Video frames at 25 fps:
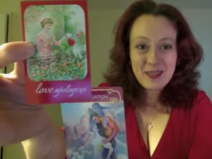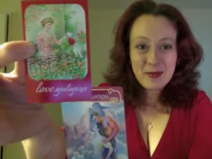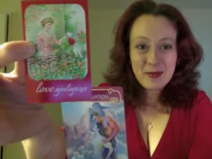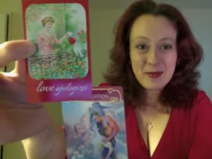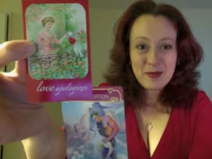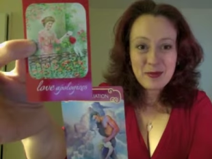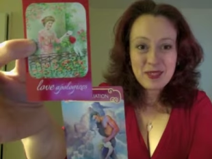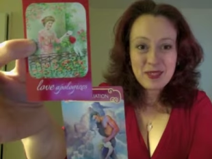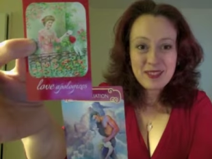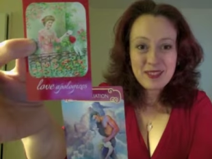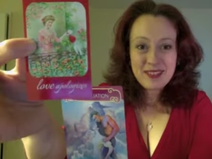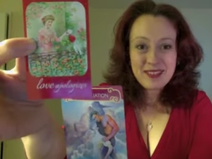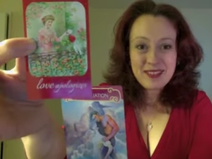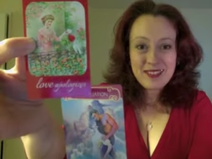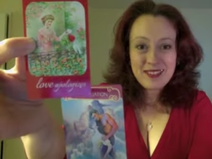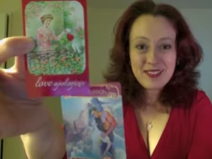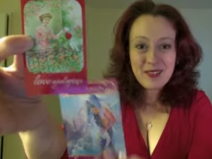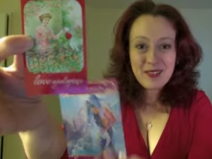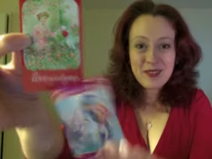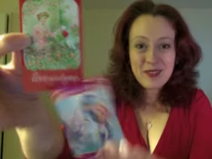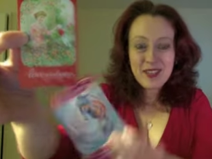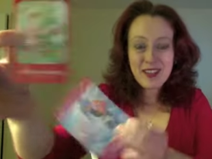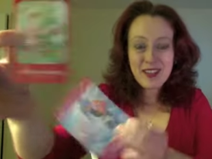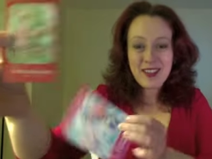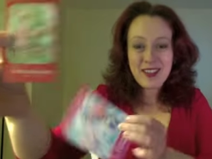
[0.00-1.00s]
But,
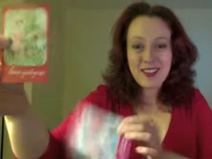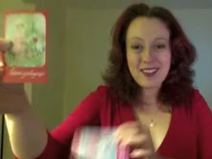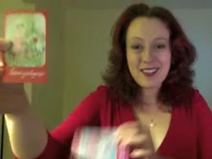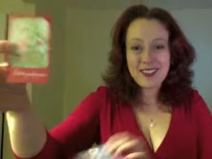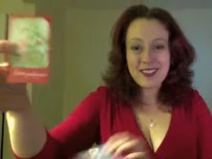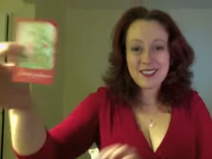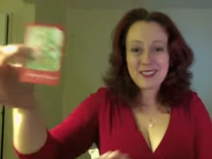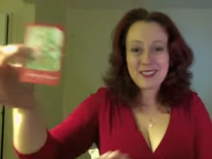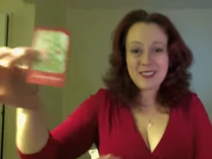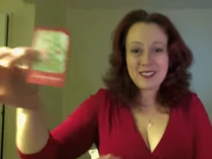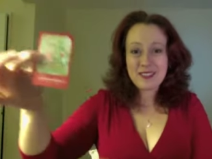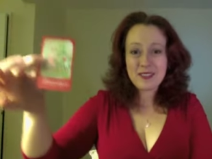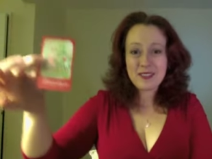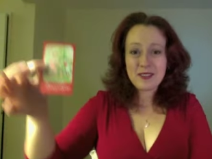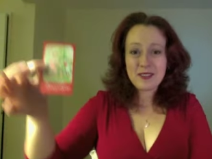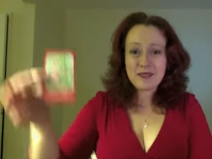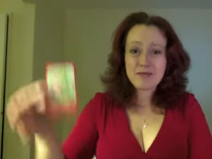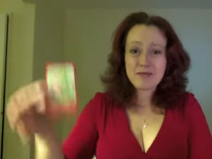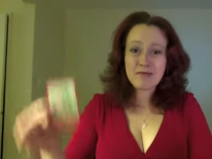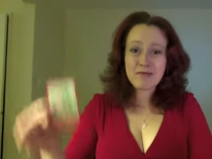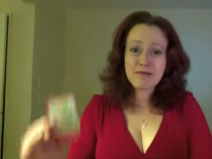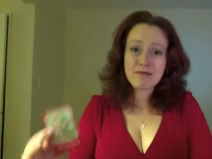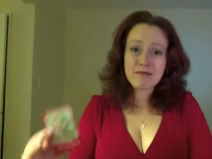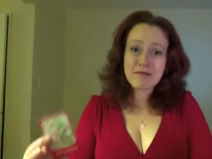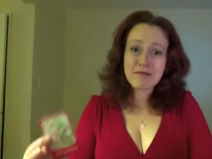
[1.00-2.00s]
okay.
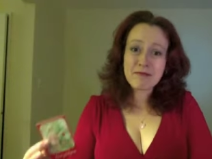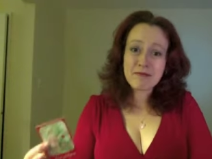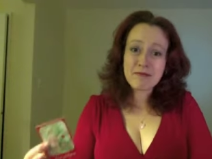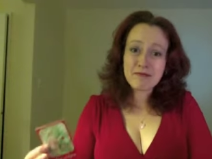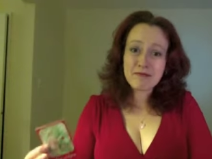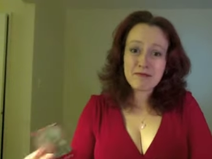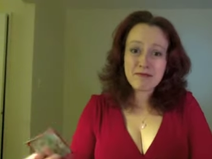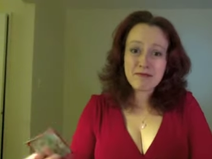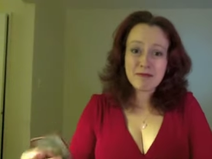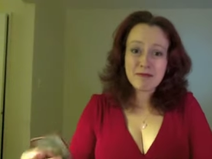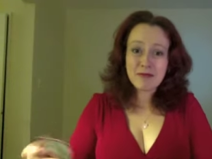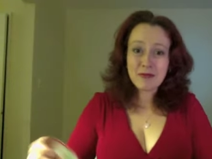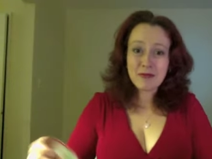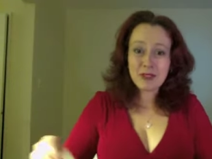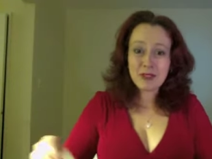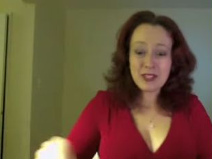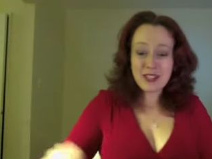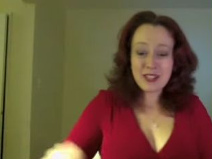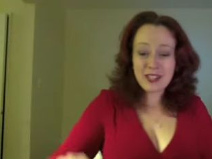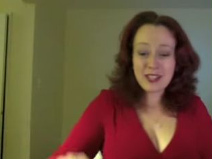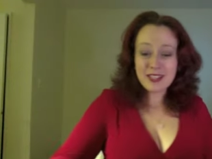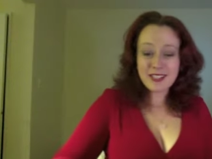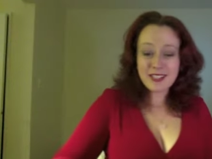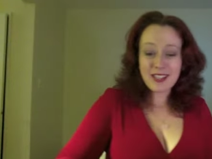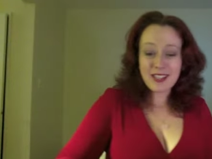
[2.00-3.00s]
What
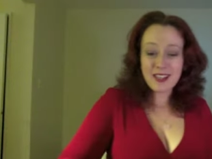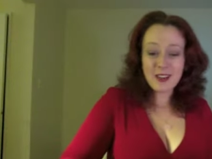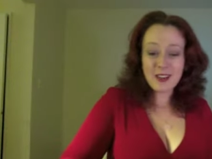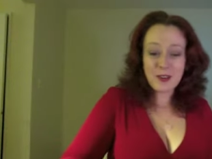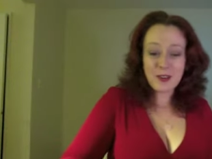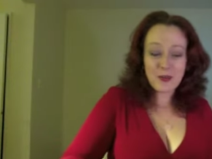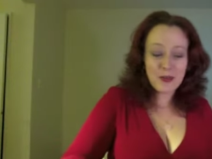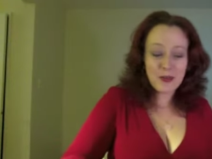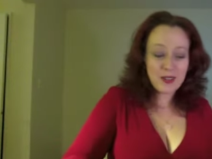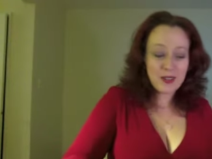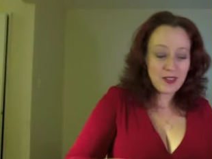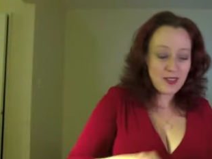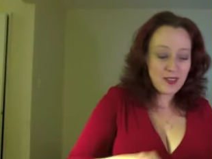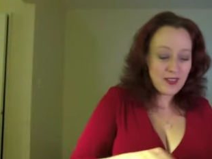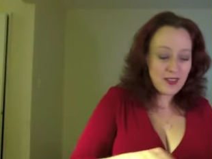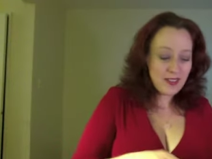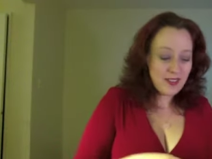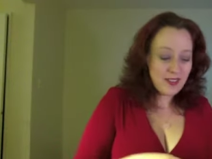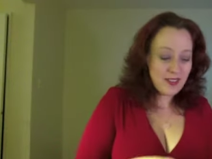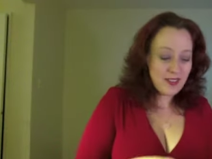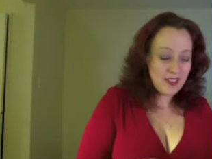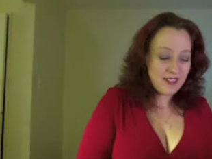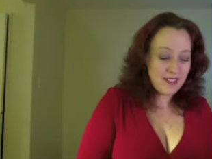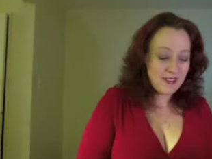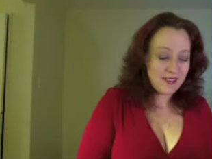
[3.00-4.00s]
do you guys got going
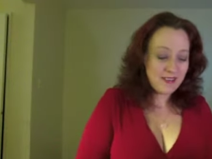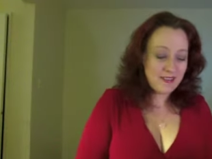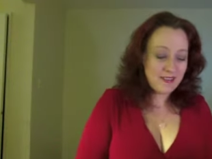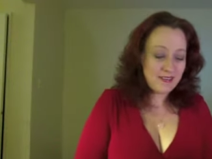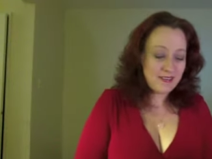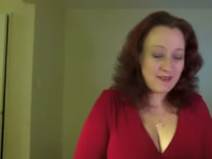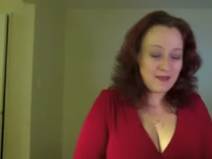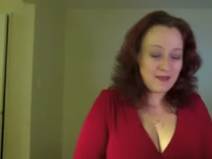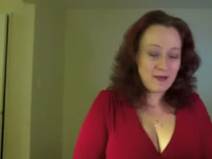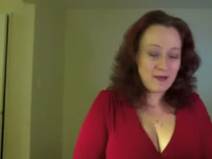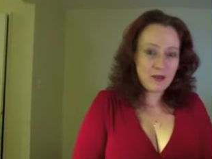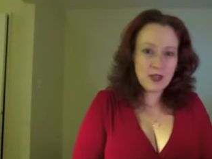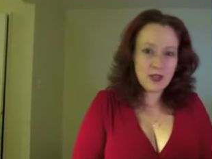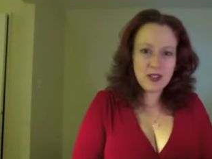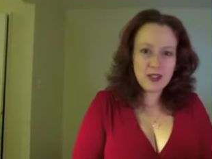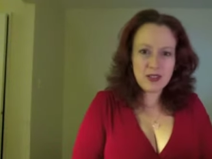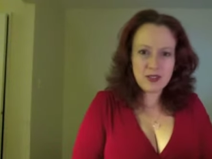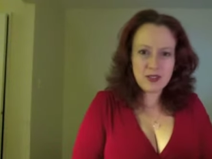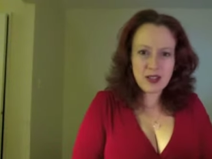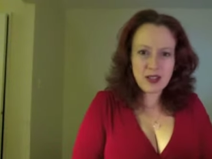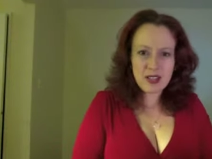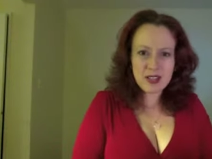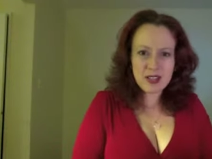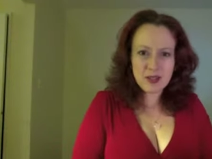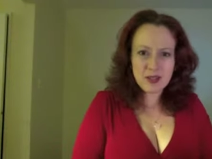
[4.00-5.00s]
on?
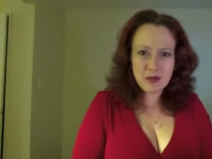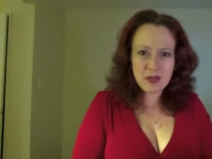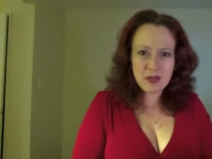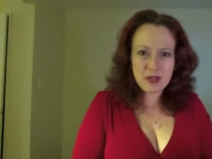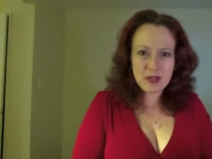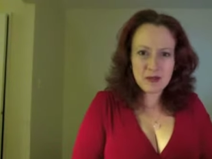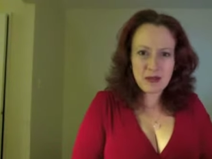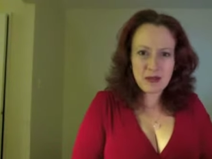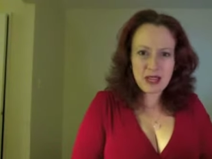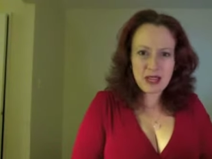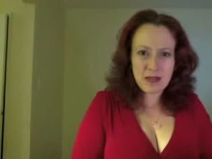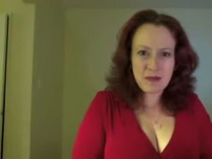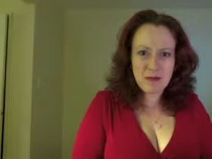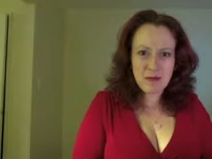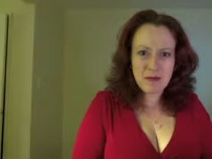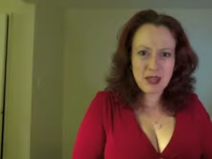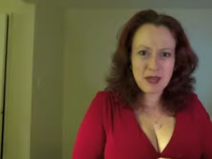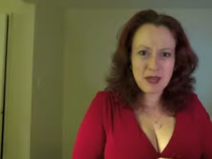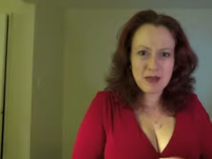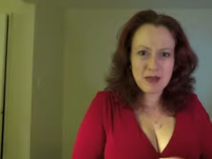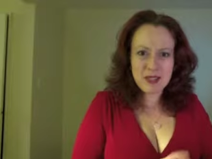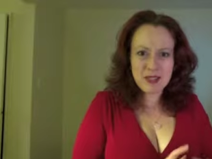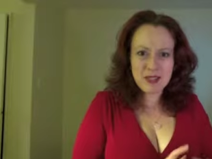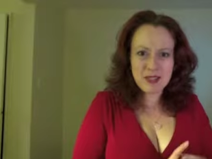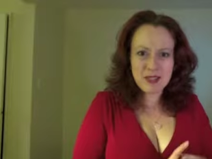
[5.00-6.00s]
Weren't you guys the ones making
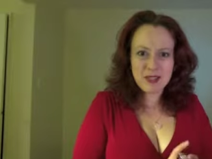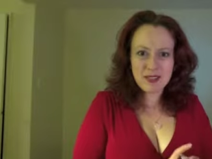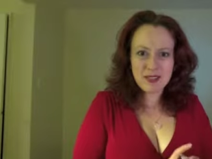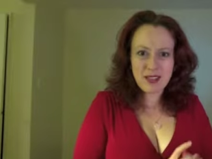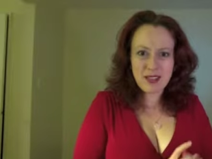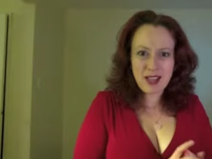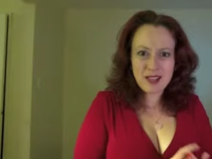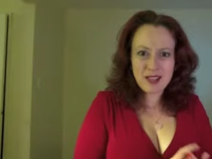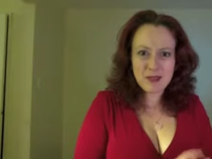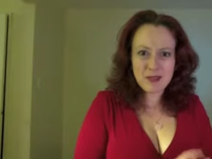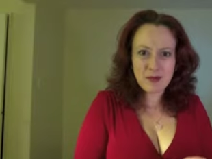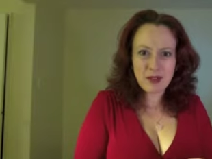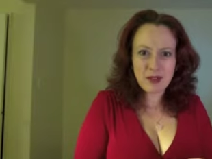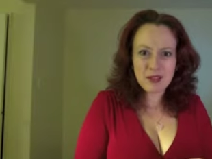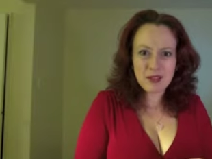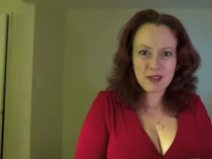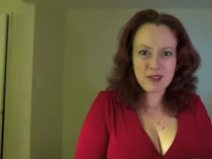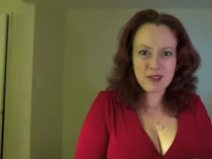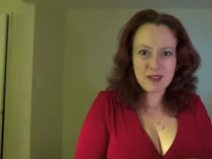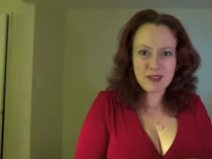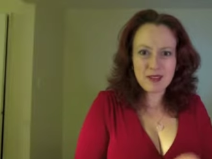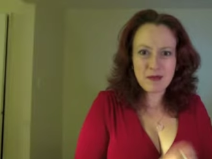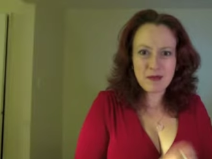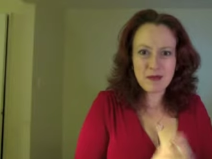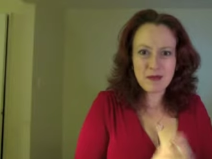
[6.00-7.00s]
babies last
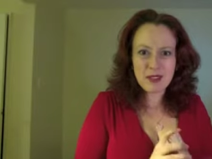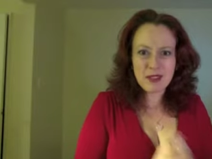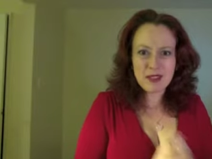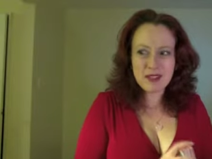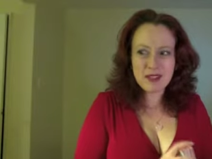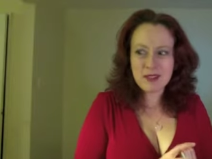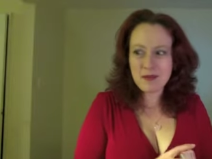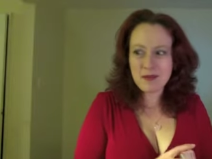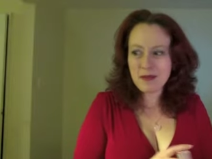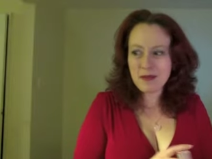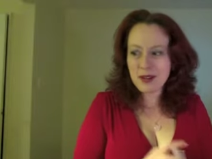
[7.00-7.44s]
month or something?